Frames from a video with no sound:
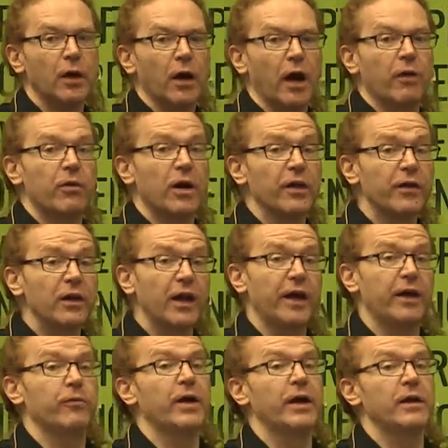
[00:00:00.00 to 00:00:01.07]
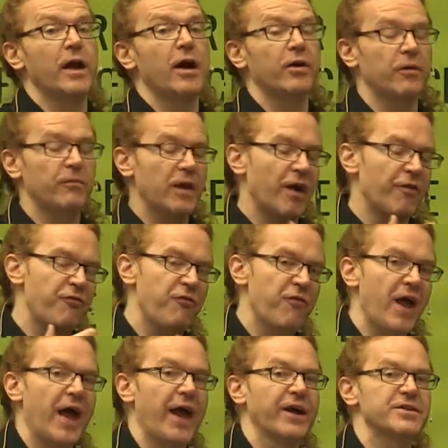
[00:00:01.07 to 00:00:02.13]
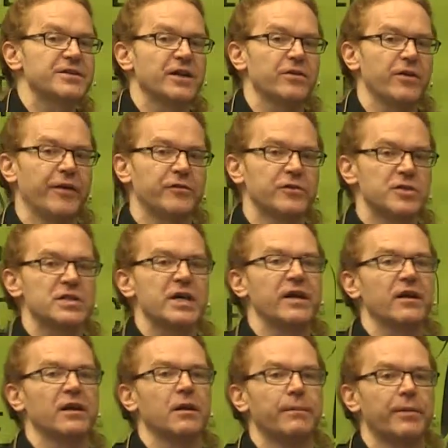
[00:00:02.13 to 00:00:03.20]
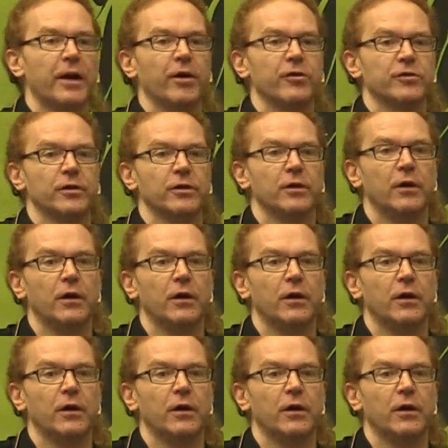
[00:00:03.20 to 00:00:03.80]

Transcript: I rather like right now that we have flags that you to set in the browser,